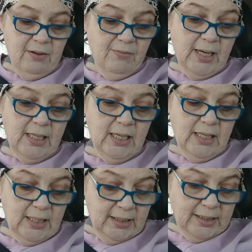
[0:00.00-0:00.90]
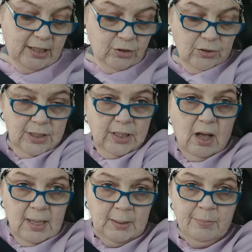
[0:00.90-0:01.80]
if I can get it scheduled at the
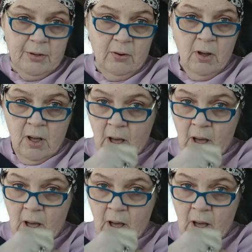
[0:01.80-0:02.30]
hospital